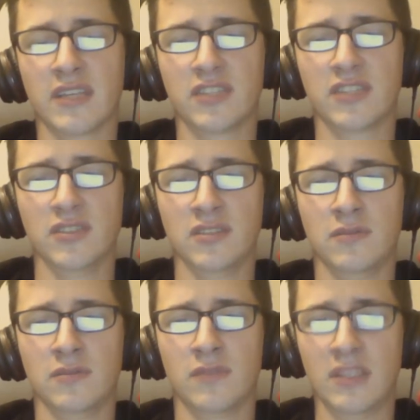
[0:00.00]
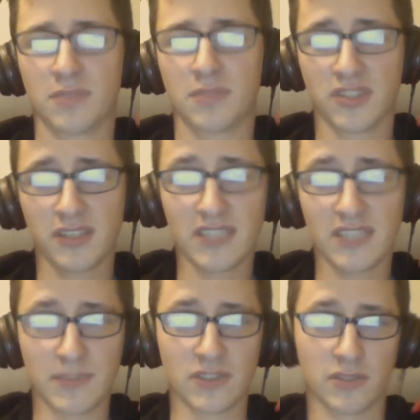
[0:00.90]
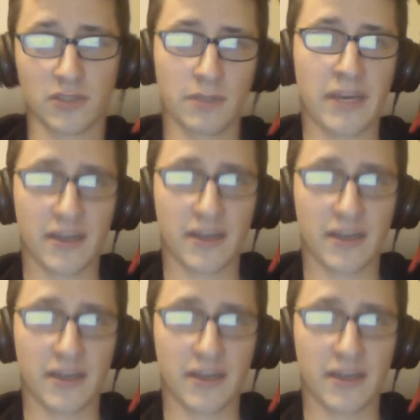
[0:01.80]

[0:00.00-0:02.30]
actually... the Platonic Lesbians are coming back.